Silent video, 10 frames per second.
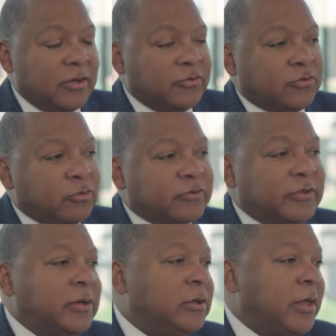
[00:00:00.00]
So
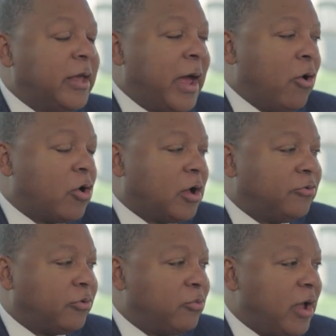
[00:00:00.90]
still in our
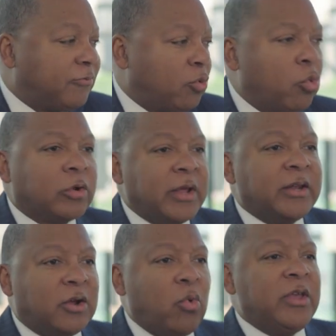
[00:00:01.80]
country, we have to work that
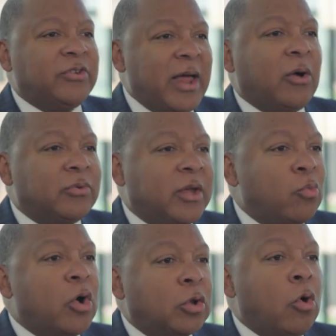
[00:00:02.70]
equation out, and
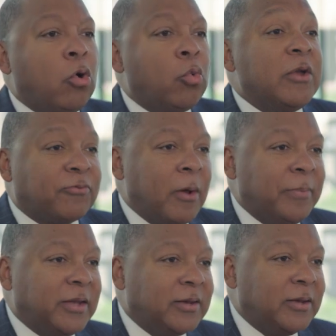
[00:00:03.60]
we're a long way from
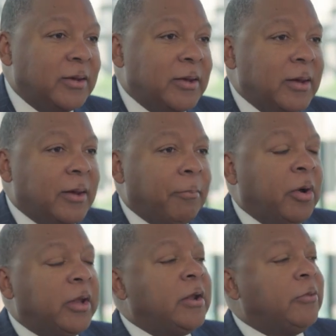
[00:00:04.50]
it.
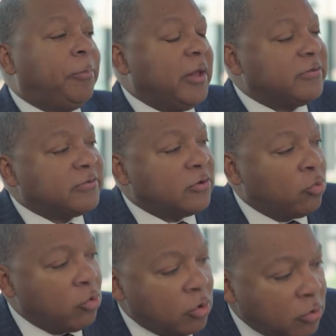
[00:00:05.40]
But in other places in the
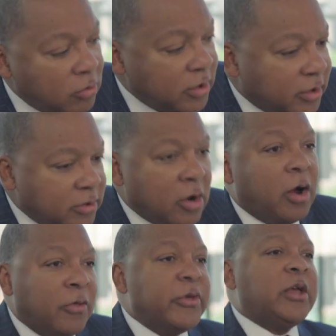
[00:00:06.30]
world, there are
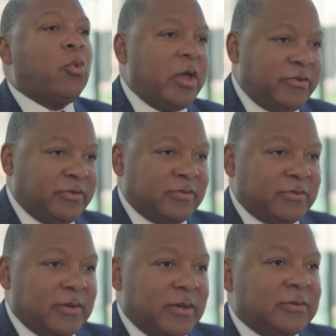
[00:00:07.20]
other
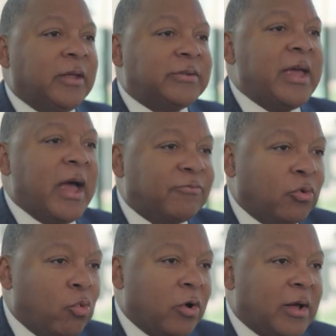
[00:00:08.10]
equations that they have to
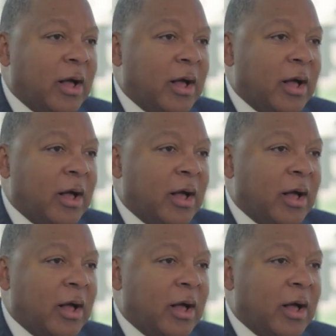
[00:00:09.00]
work